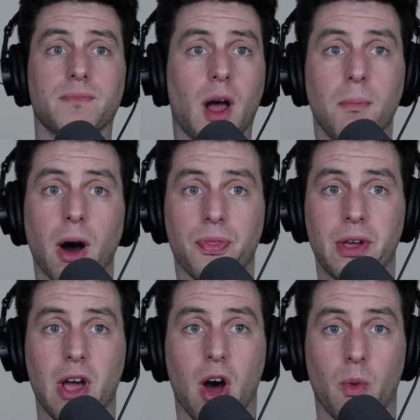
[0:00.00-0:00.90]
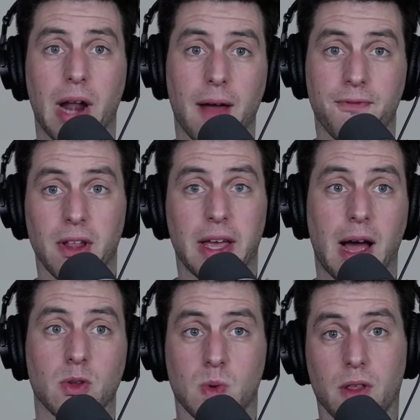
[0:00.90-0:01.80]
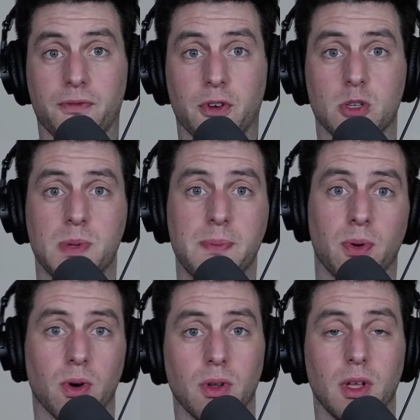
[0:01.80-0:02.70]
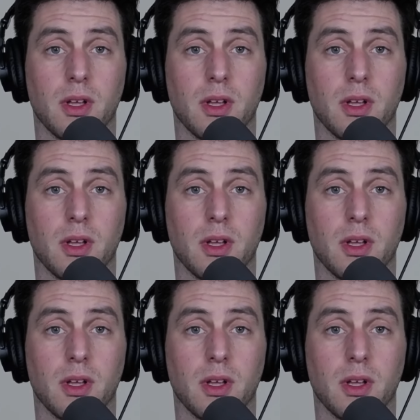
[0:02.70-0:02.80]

a month ago, when I feel like I was one of the first people